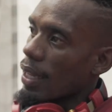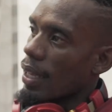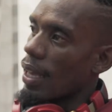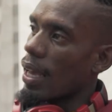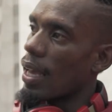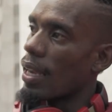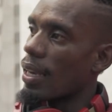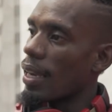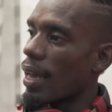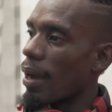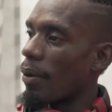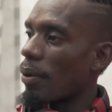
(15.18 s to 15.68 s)

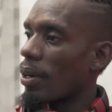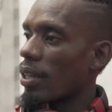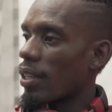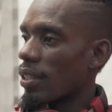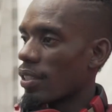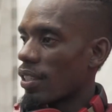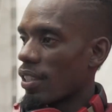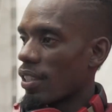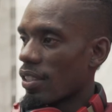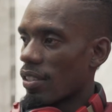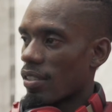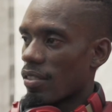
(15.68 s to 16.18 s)
And I want
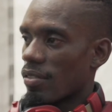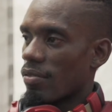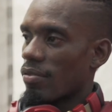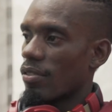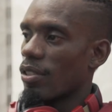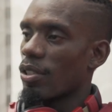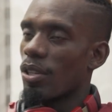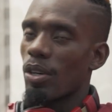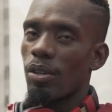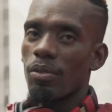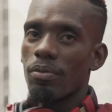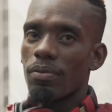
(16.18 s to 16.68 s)
to just,
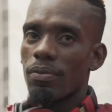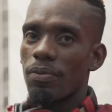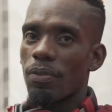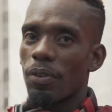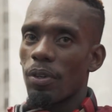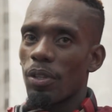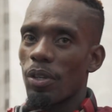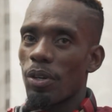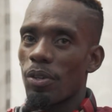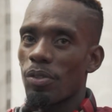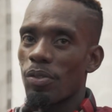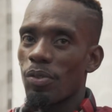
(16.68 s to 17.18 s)

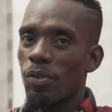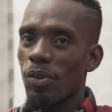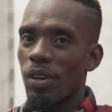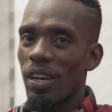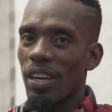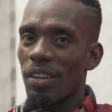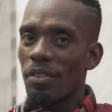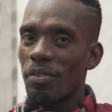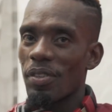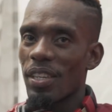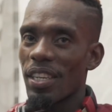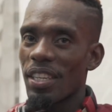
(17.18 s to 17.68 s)
for those who
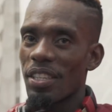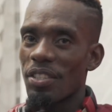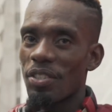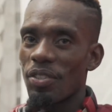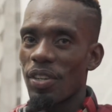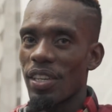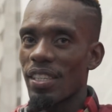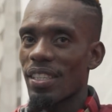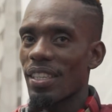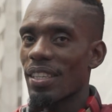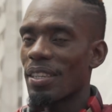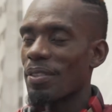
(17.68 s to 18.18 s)
are really
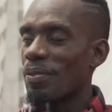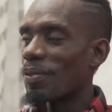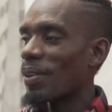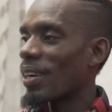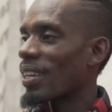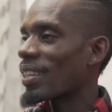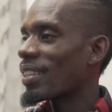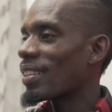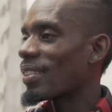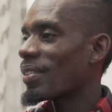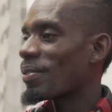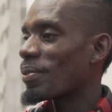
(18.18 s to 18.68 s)
interested in
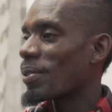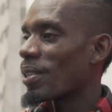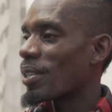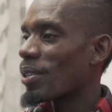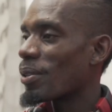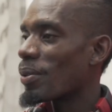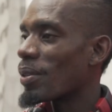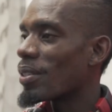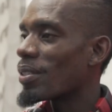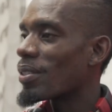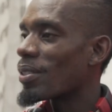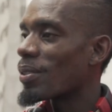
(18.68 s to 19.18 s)
what we
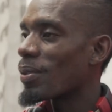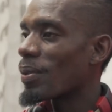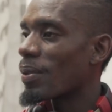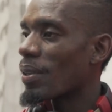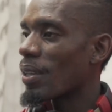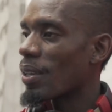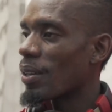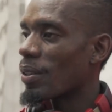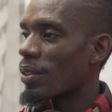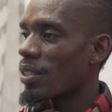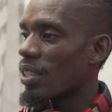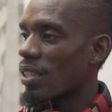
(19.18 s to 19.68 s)
do in
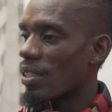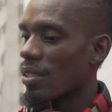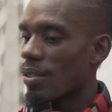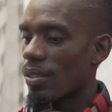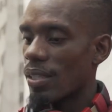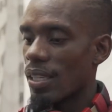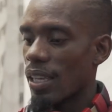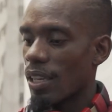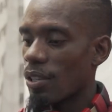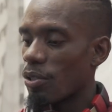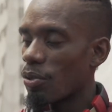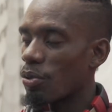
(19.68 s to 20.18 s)
studio, just to
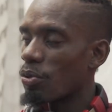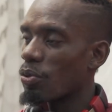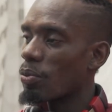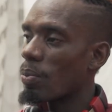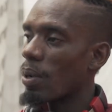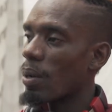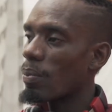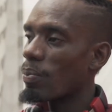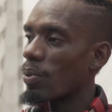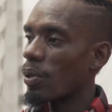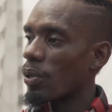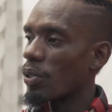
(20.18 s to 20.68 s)
take you through
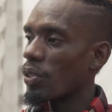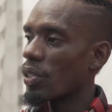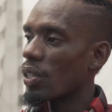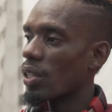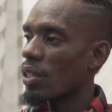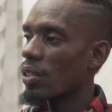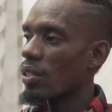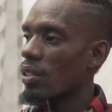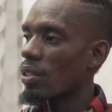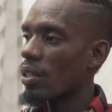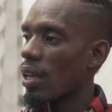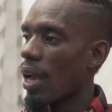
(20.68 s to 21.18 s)
my
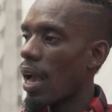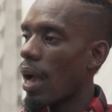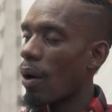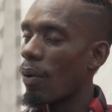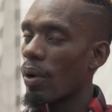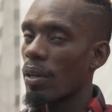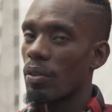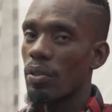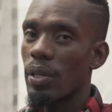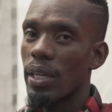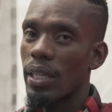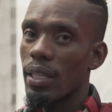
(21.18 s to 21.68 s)
process, how
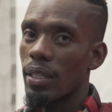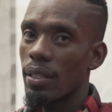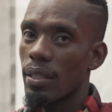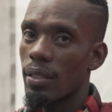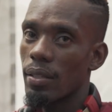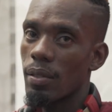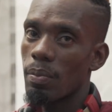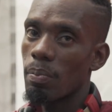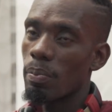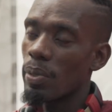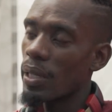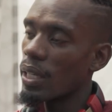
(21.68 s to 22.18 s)
I created
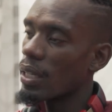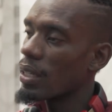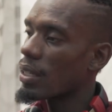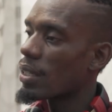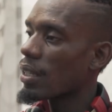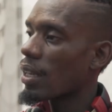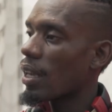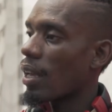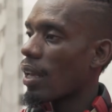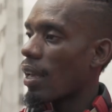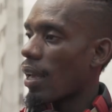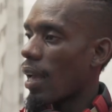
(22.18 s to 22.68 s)
this
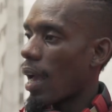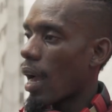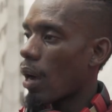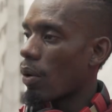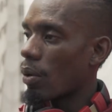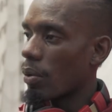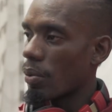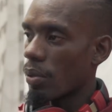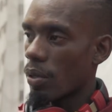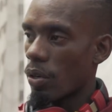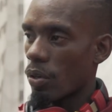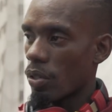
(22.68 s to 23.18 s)
beat, how
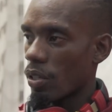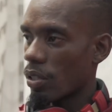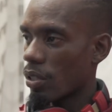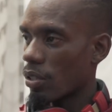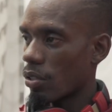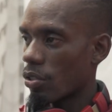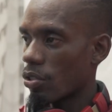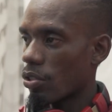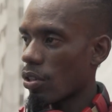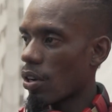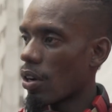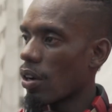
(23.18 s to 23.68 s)
I recorded the
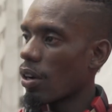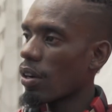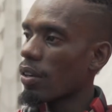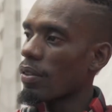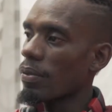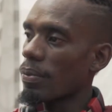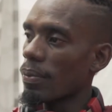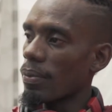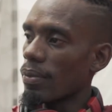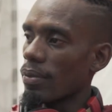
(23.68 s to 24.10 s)
song.